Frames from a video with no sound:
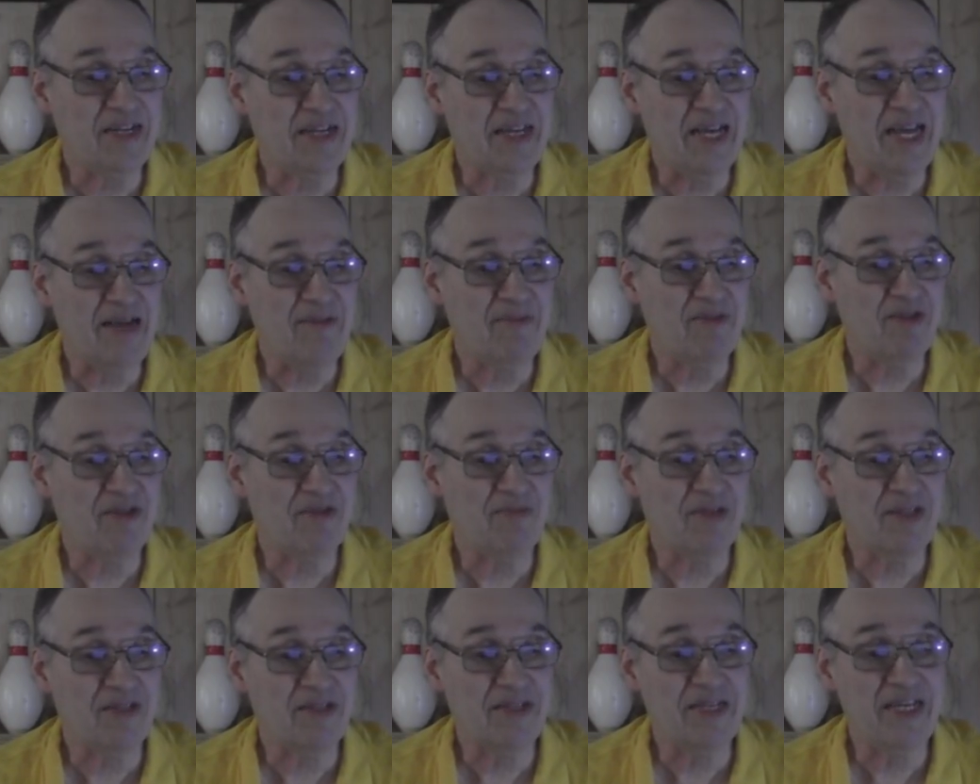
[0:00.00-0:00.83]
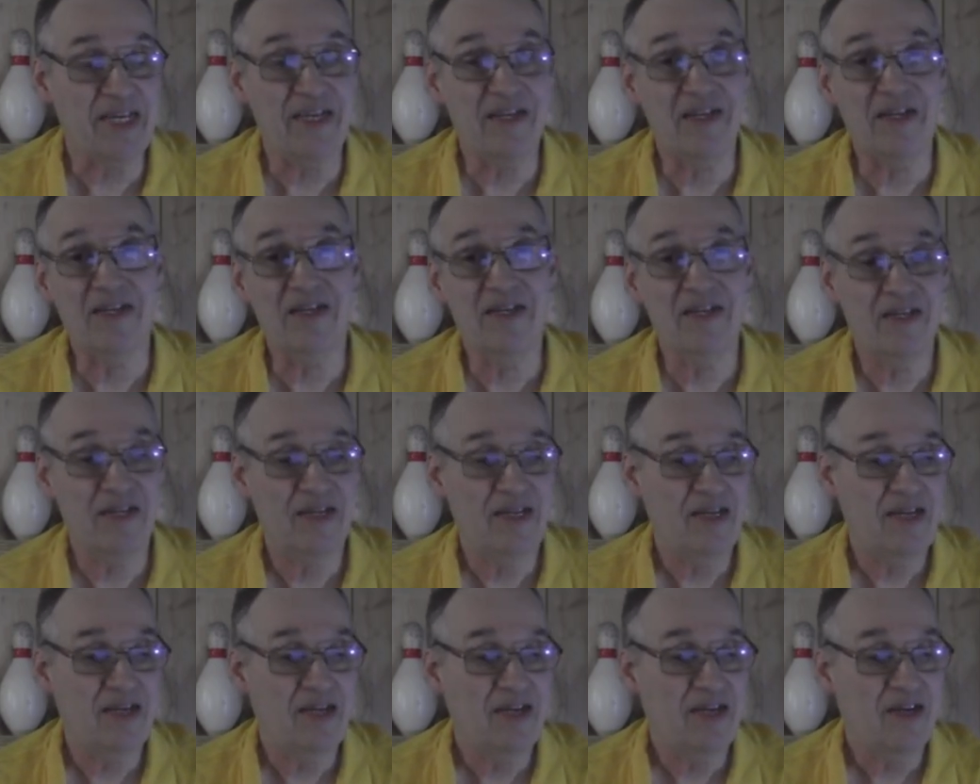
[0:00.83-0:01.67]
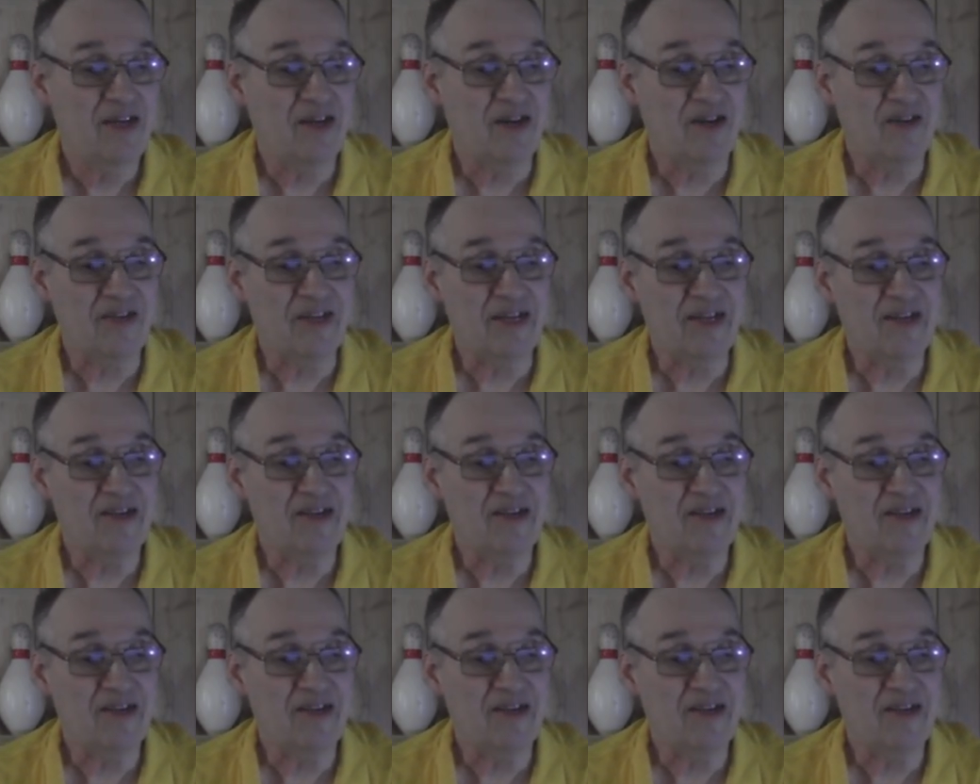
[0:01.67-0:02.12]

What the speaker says: and came to Muskegon on the